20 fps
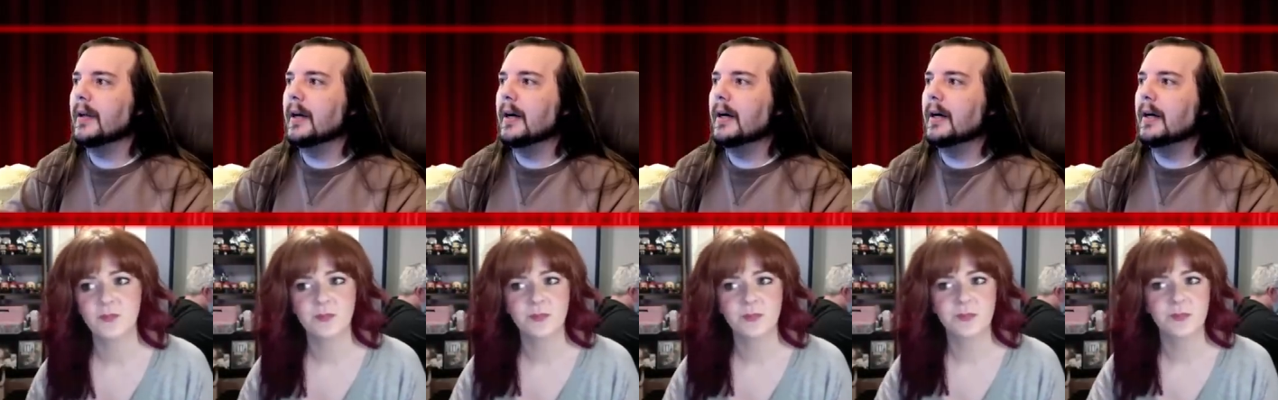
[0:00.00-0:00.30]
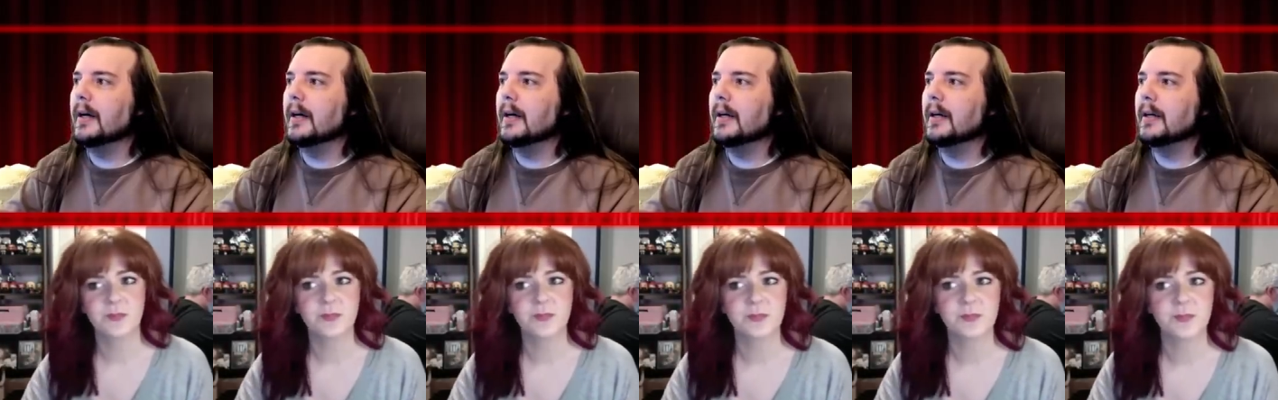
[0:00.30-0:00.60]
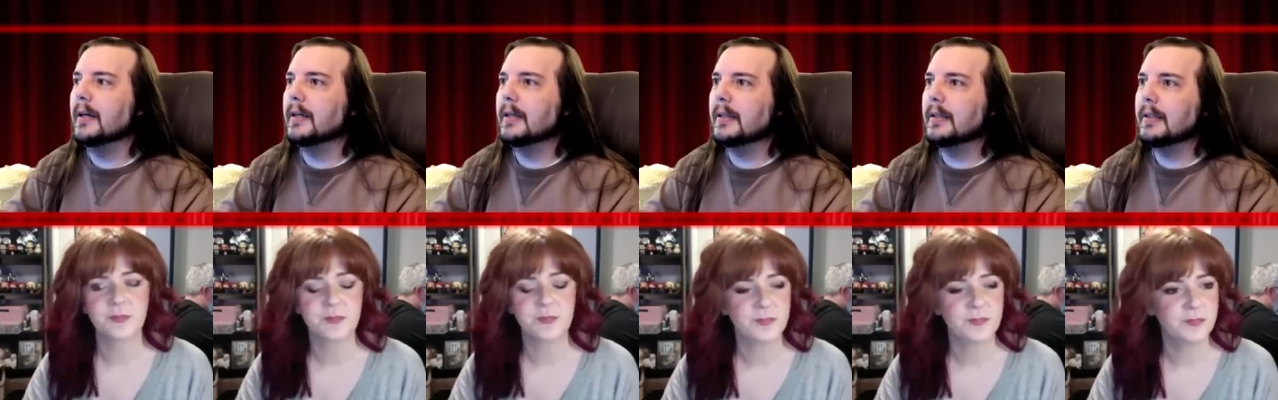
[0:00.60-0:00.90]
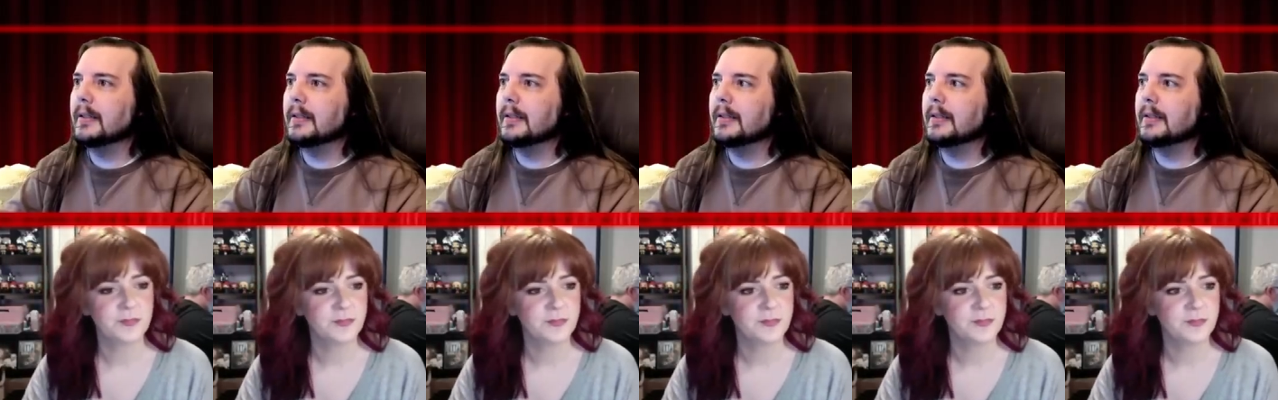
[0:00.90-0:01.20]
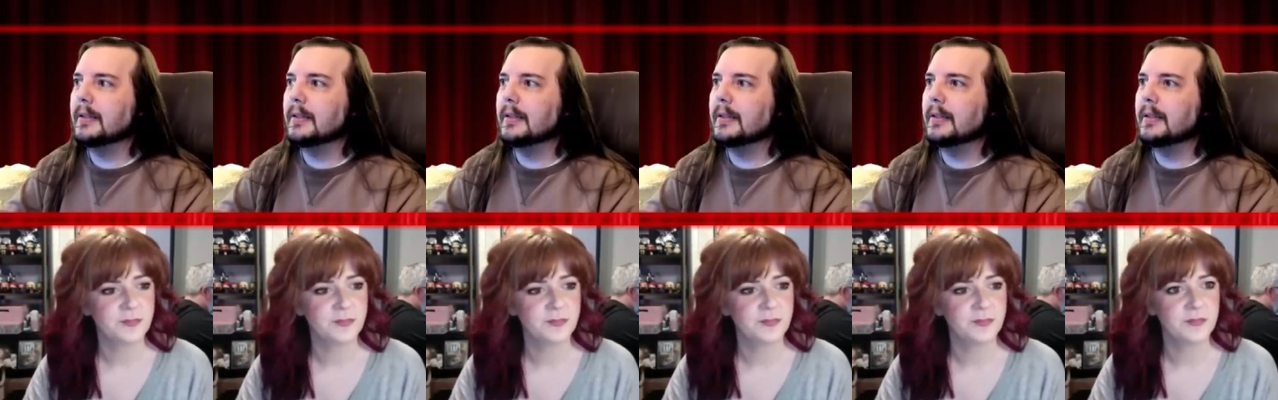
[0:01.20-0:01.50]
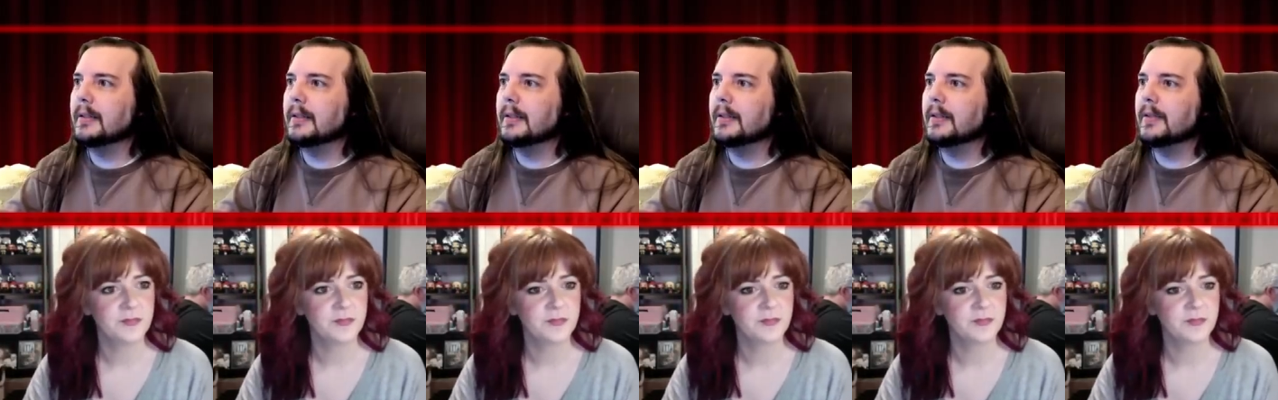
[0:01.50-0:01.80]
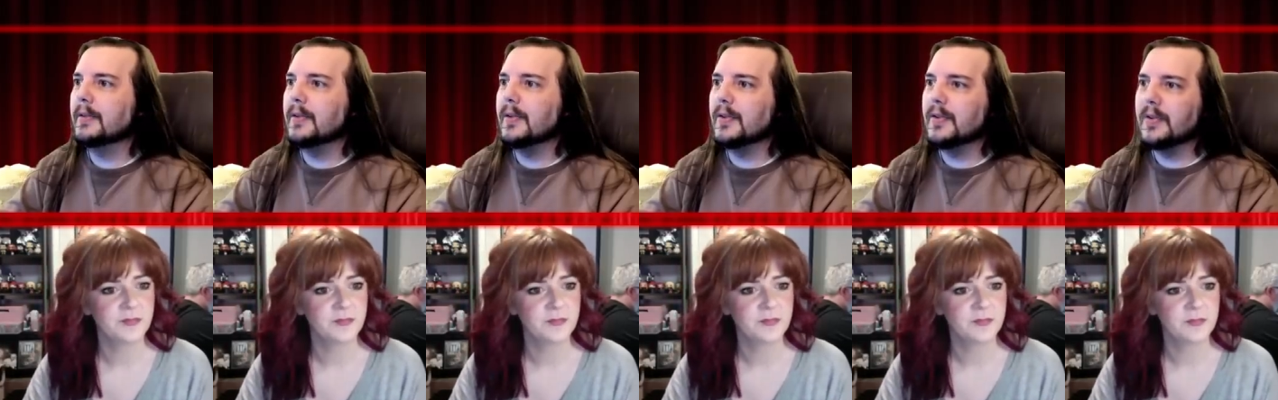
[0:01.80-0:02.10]
Speaker 1: Uh,
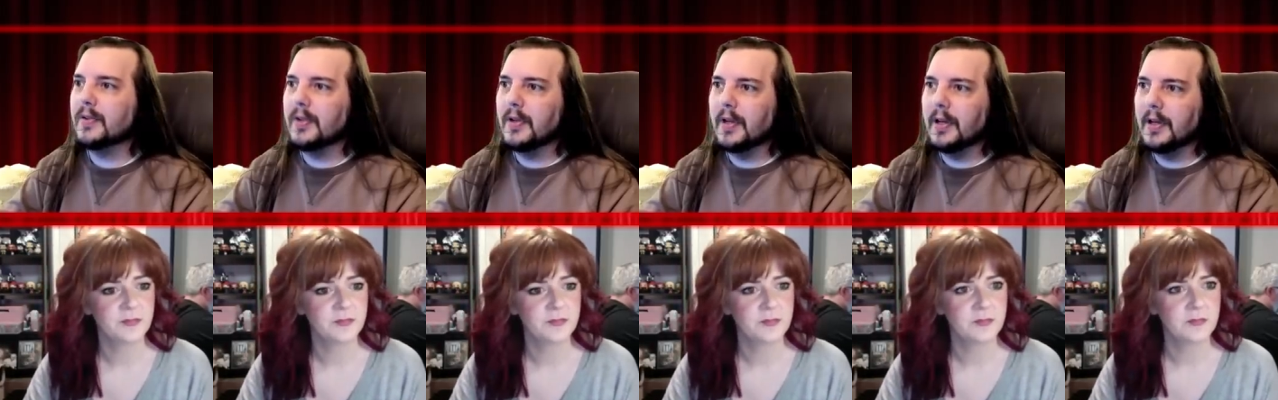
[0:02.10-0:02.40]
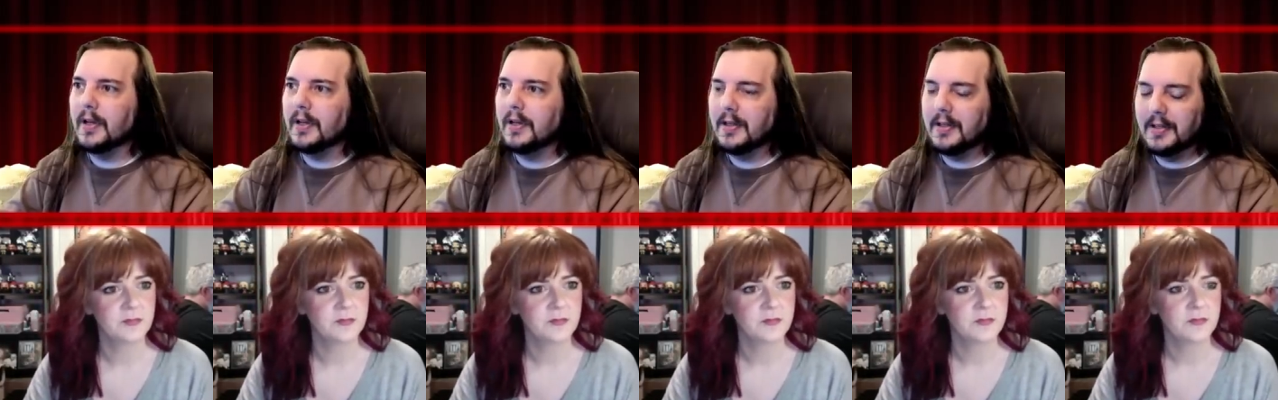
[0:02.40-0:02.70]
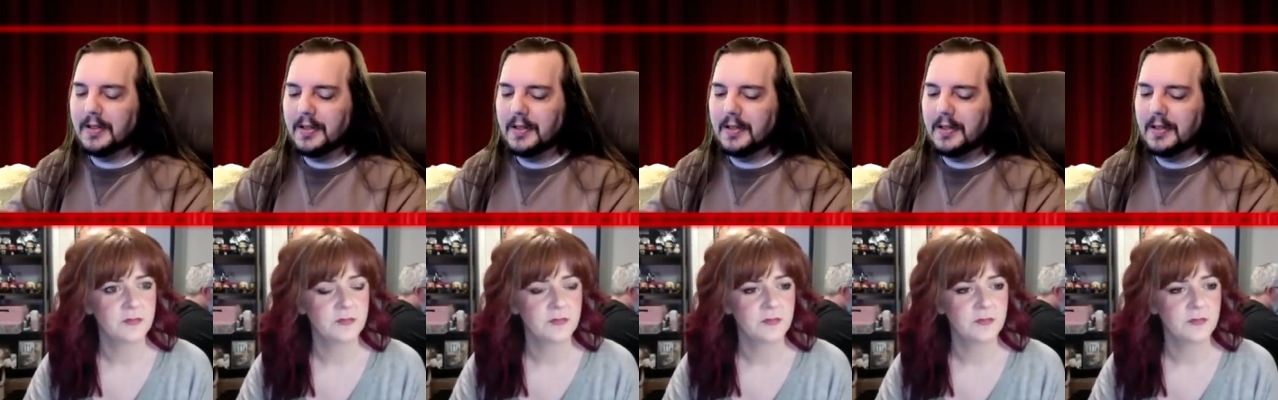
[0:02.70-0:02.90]
this uh,